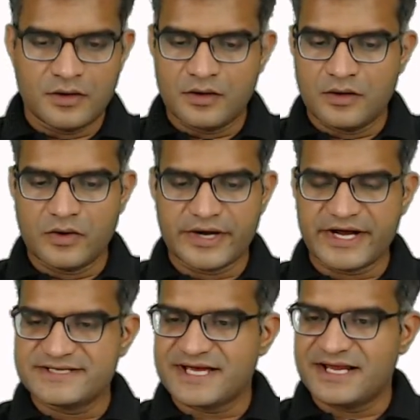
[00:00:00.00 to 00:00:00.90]
Okay,
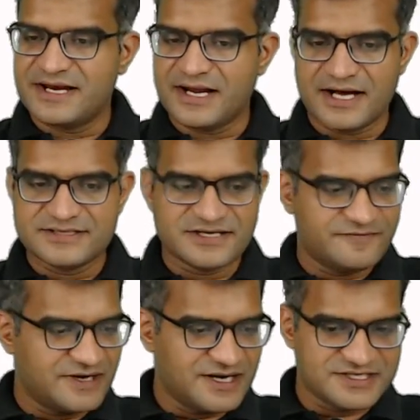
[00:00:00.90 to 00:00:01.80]
guys, I'll answer
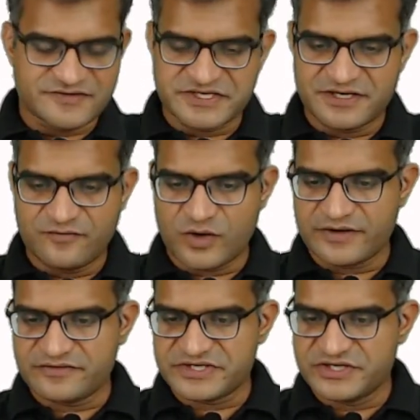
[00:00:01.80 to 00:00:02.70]
one last question.
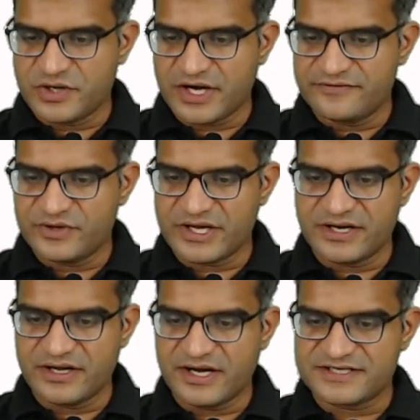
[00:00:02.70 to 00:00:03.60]
Whatever question you have, you
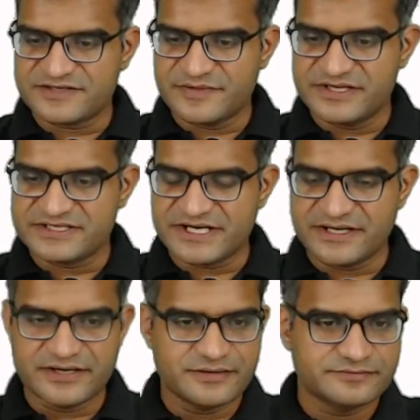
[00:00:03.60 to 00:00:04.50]
can ask me in the
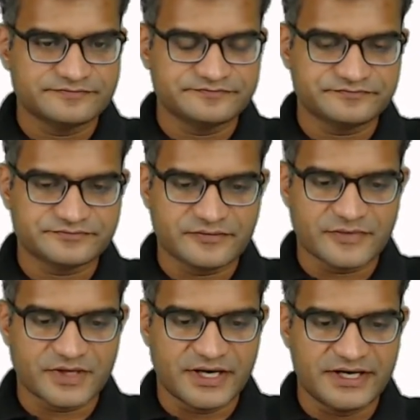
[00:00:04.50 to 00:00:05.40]
chat,
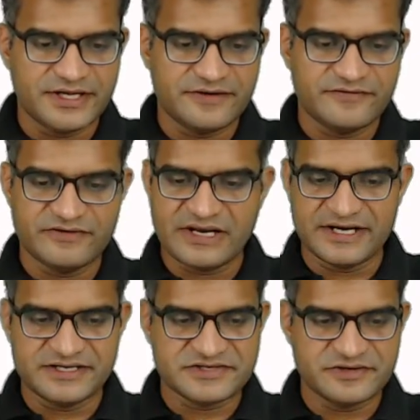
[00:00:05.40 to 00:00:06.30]
and then we will
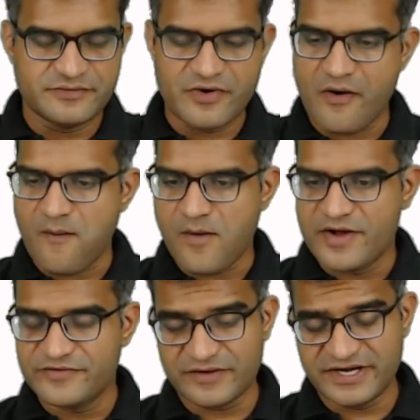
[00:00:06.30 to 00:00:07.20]
end the stream.
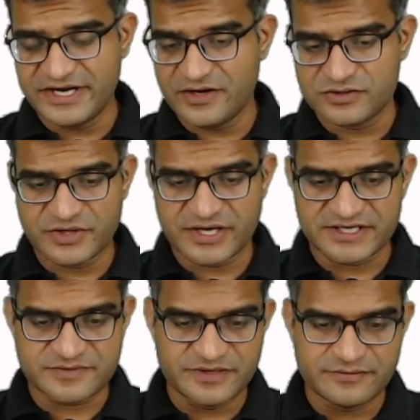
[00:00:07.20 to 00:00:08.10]
If you have any doubts, you can
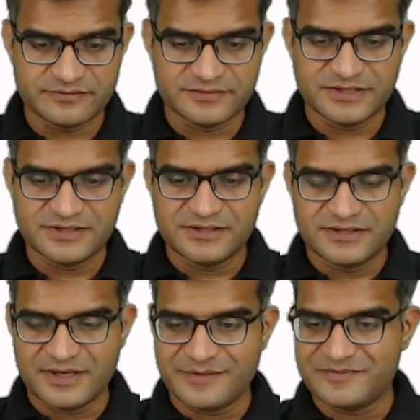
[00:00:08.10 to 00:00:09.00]
ask me.
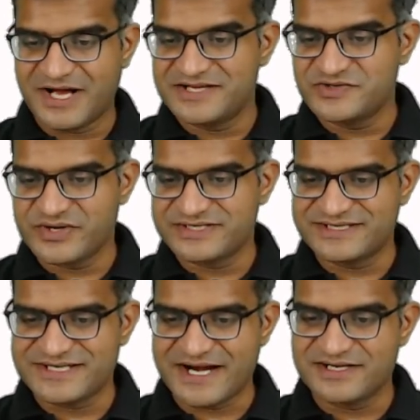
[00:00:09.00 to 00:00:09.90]
As you can see,
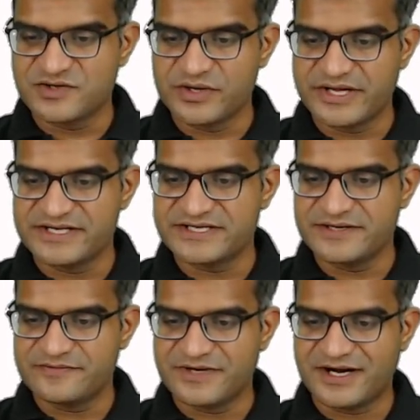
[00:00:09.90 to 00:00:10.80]
chat is going
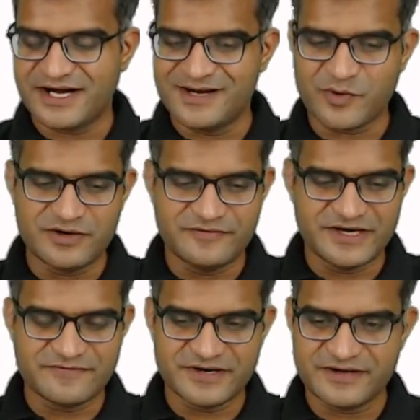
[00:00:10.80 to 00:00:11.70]
crazy. I'll probably
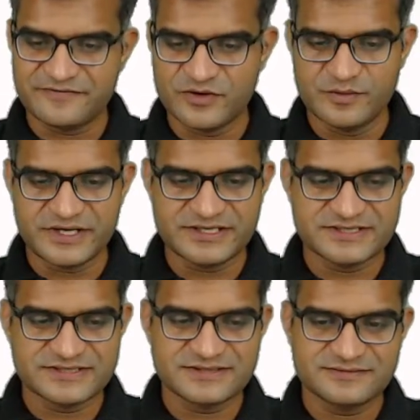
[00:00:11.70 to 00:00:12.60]
wait for a few
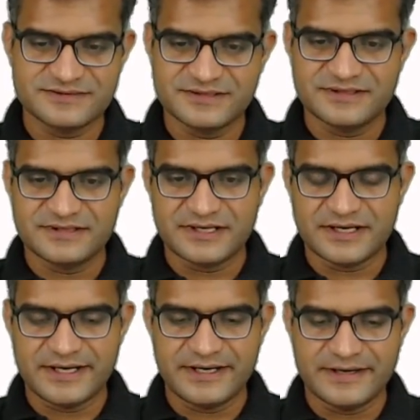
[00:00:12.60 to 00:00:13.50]
minutes
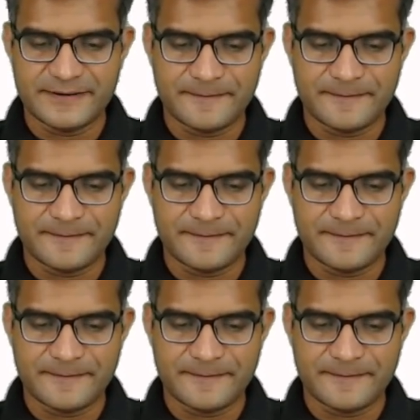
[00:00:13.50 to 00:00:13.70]
and